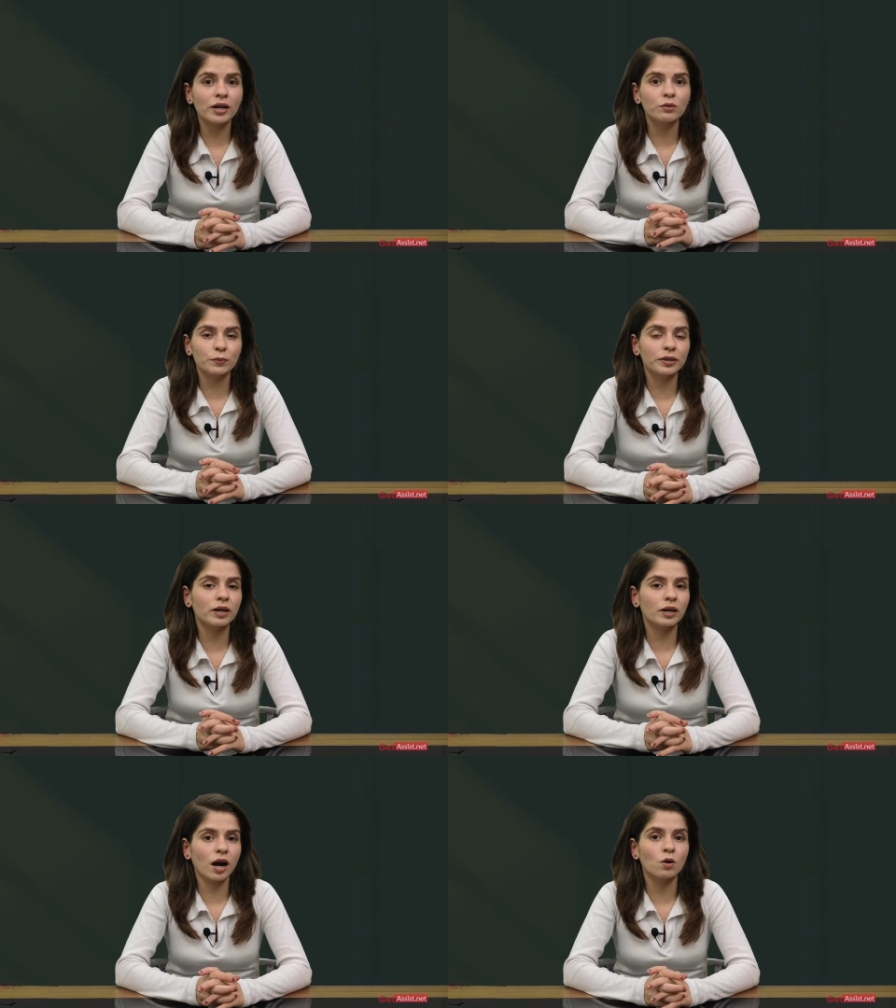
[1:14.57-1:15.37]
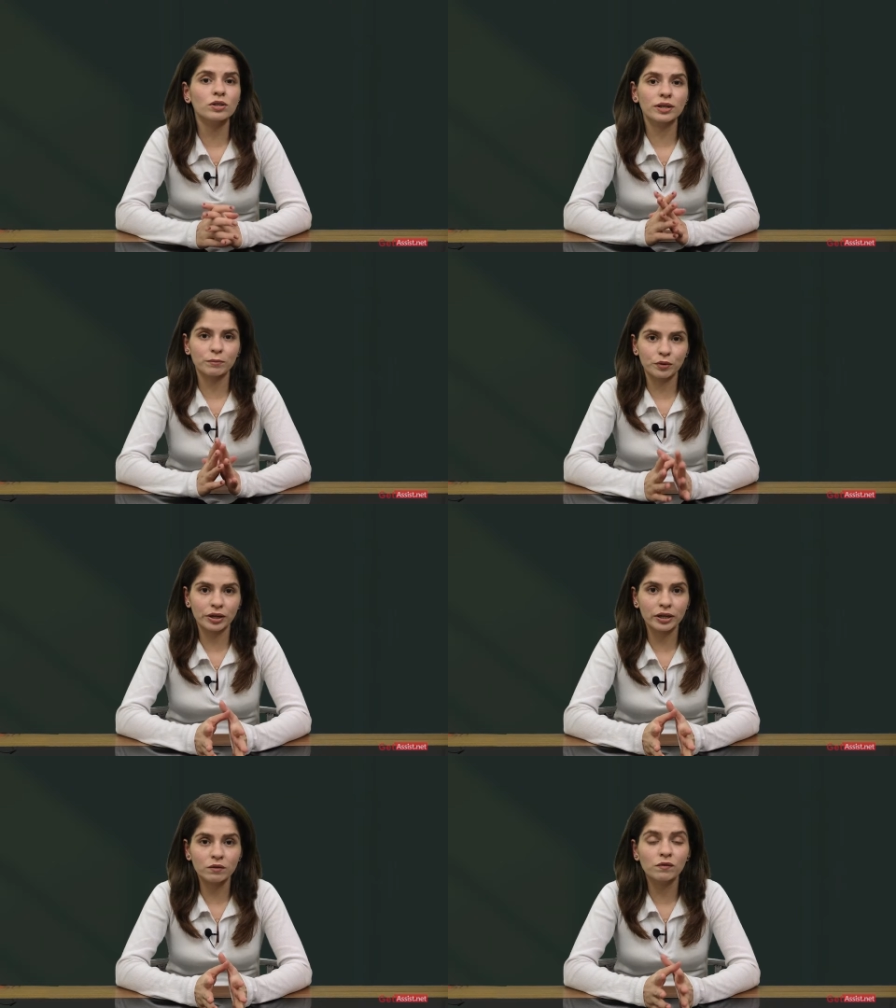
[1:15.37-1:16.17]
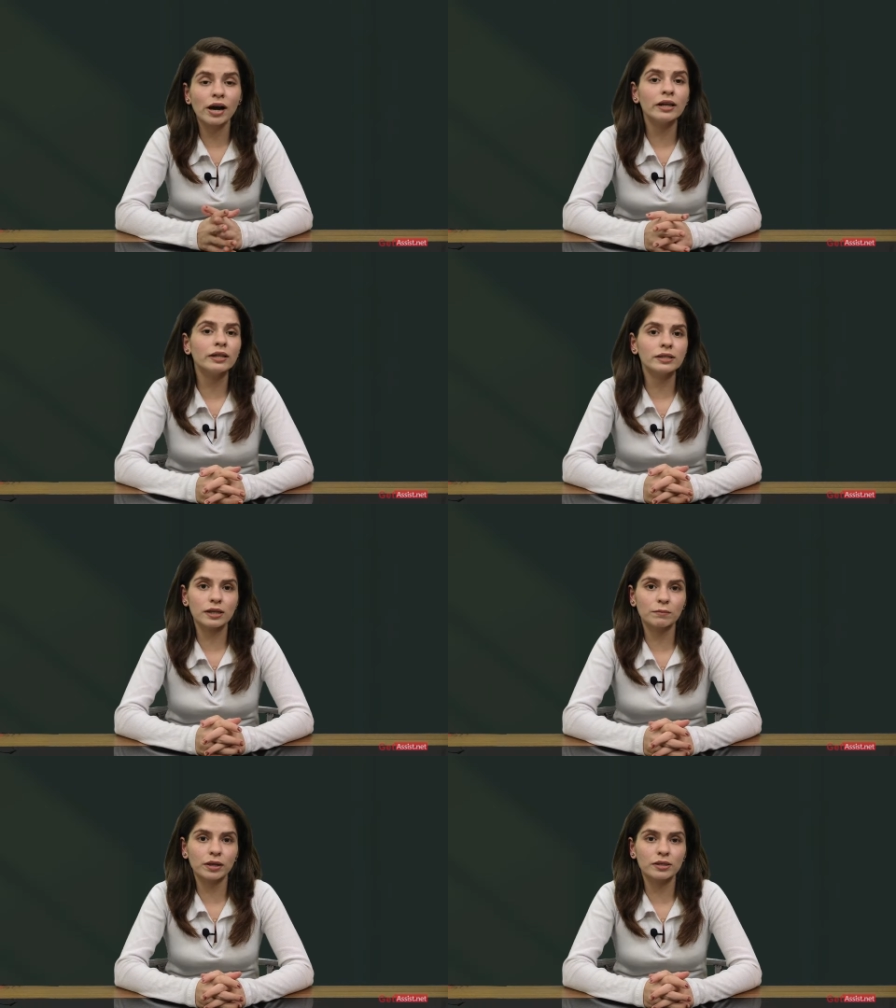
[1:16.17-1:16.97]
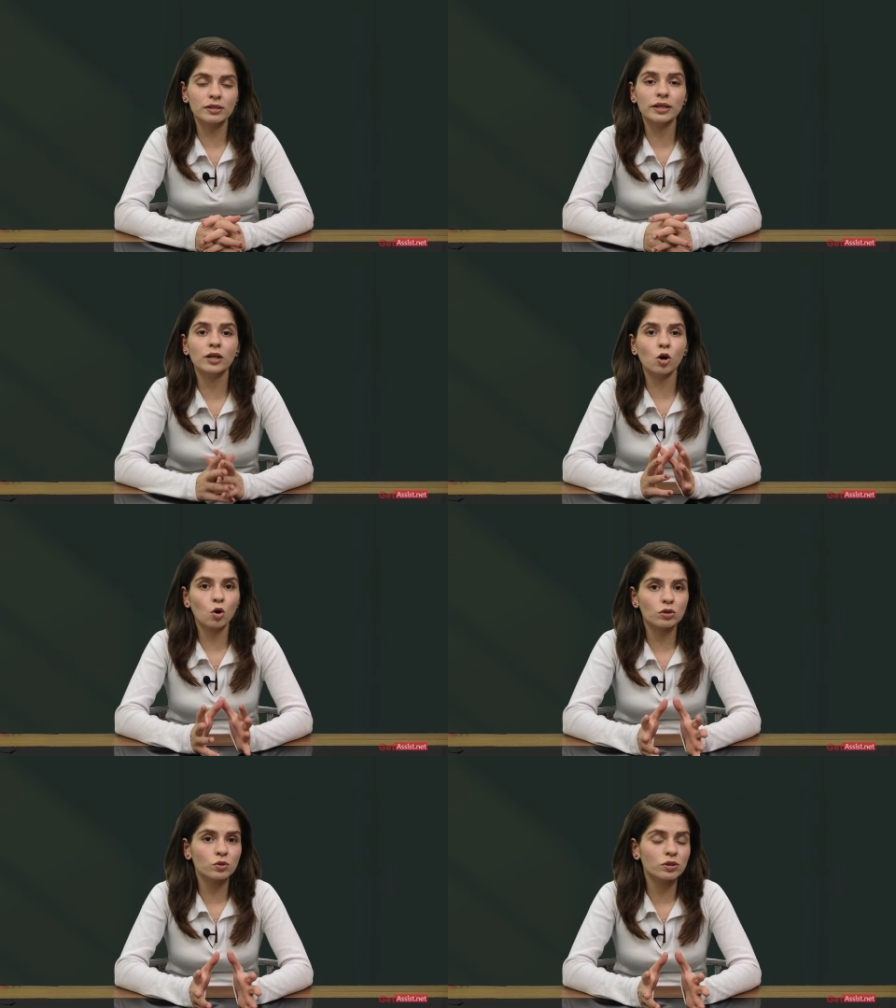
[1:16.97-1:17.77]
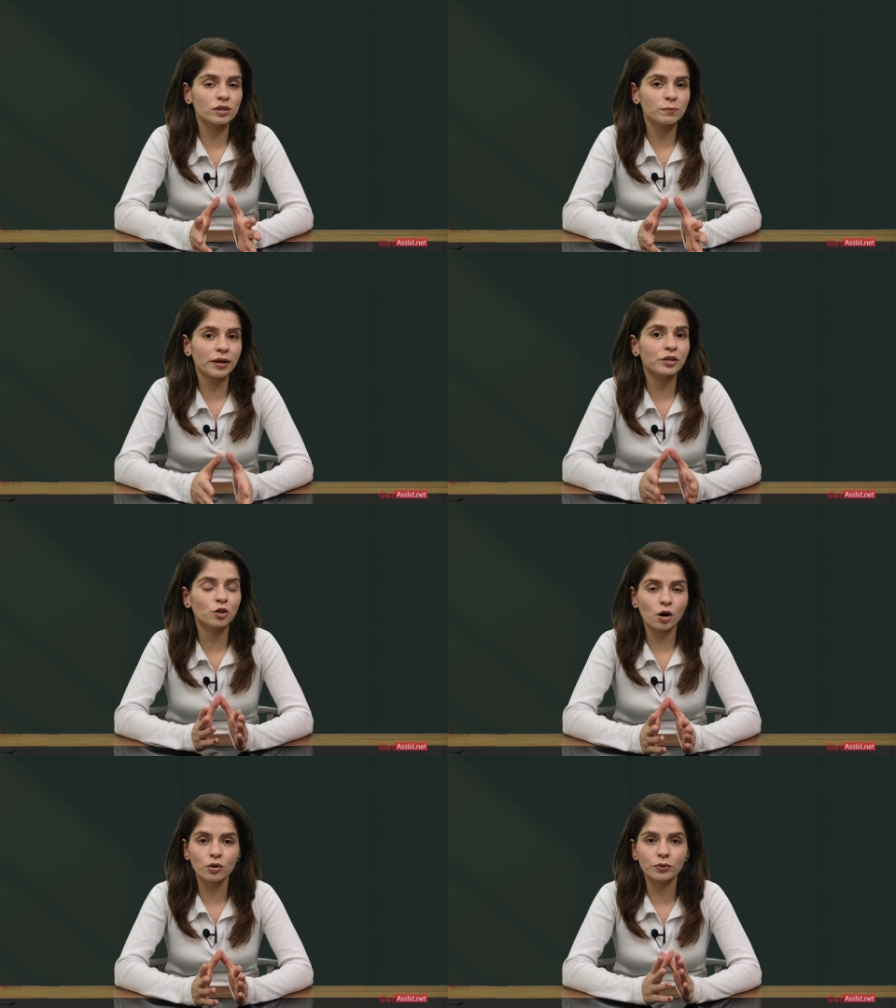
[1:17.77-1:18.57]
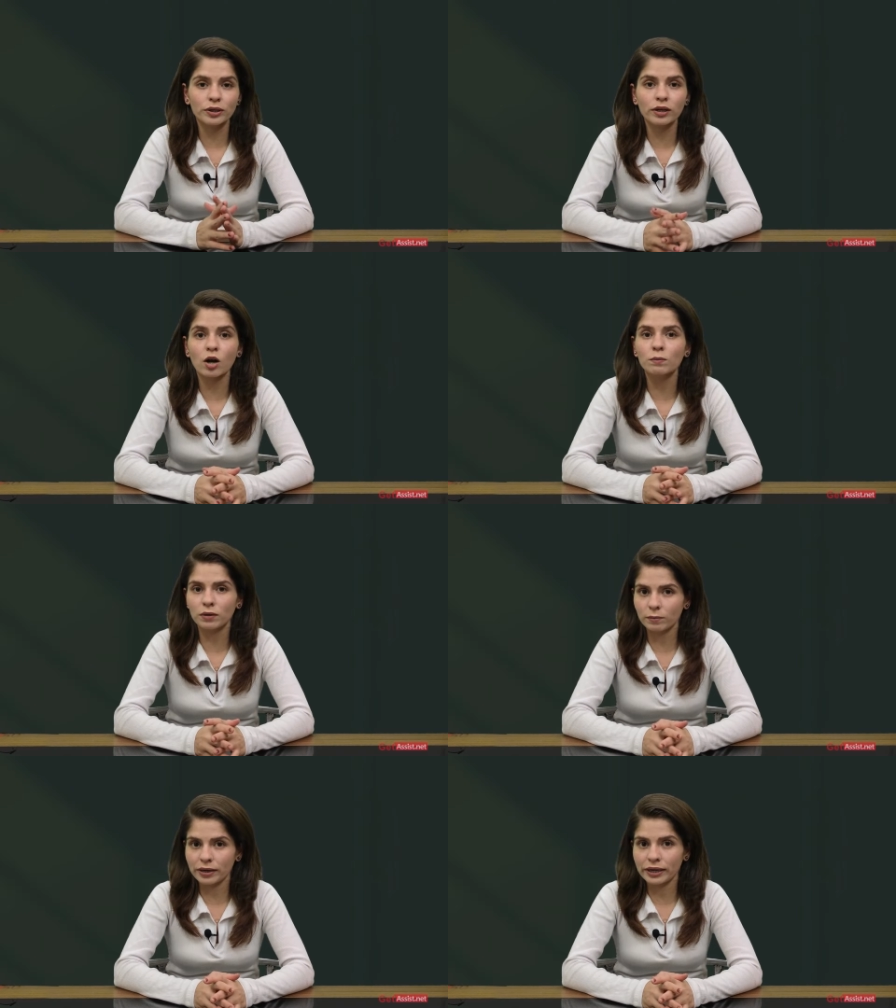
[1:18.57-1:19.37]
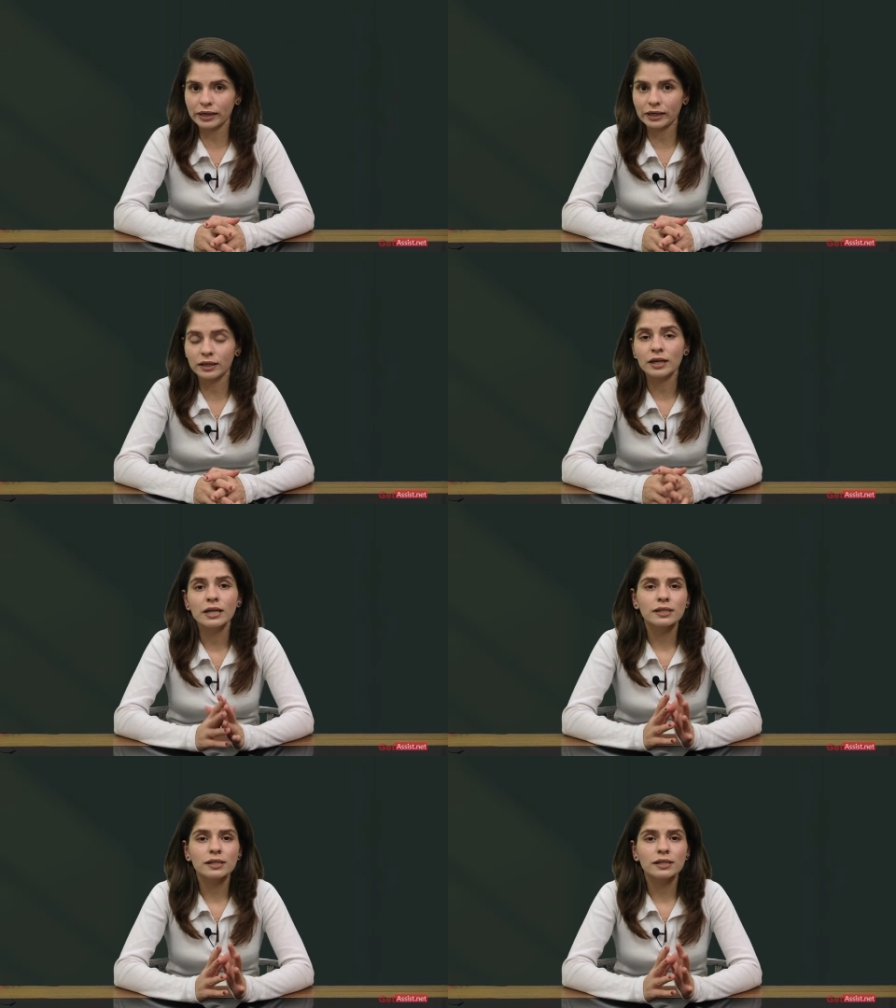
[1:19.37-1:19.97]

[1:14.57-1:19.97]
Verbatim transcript: a Twitter account temporarily, while in some cases, they can also suspend your Twitter account permanently.